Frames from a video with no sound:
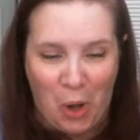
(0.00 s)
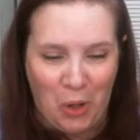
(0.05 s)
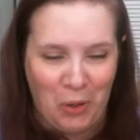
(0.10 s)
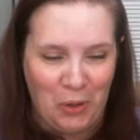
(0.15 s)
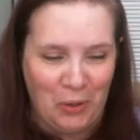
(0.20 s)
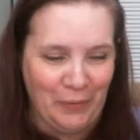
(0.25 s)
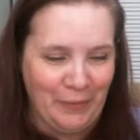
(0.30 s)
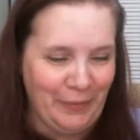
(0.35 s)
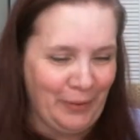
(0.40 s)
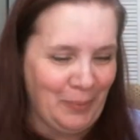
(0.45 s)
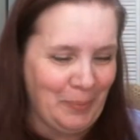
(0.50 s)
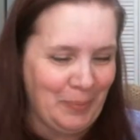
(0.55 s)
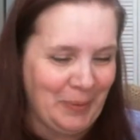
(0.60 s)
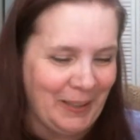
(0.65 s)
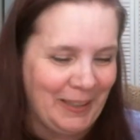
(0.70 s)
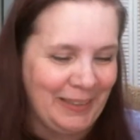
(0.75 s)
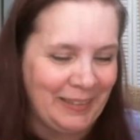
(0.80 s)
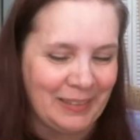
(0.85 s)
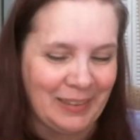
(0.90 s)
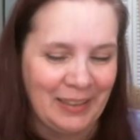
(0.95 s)
all over the
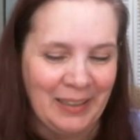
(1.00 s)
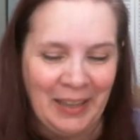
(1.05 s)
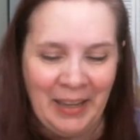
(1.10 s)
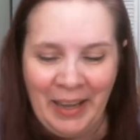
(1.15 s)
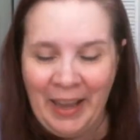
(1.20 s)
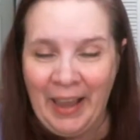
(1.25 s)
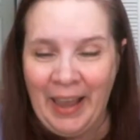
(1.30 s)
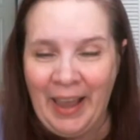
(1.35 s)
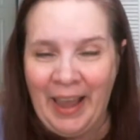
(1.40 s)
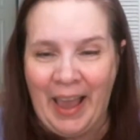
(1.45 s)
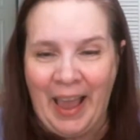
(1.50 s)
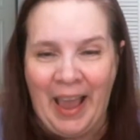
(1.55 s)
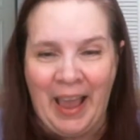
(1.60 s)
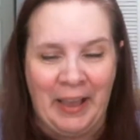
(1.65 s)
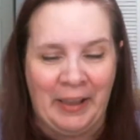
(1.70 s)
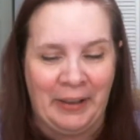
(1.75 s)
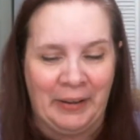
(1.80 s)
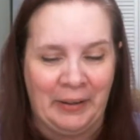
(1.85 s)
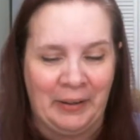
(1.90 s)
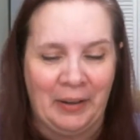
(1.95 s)
place.
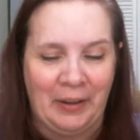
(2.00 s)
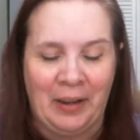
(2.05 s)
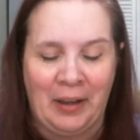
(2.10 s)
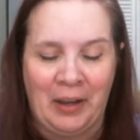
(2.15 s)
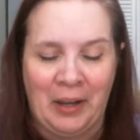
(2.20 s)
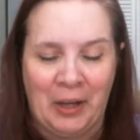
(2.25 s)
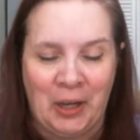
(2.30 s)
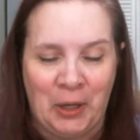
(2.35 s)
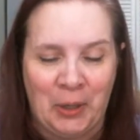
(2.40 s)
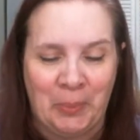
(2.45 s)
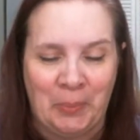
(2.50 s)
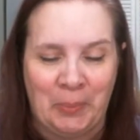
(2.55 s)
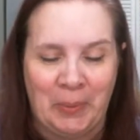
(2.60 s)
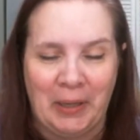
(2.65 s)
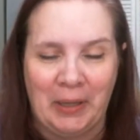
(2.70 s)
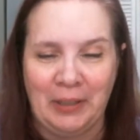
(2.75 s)
And um,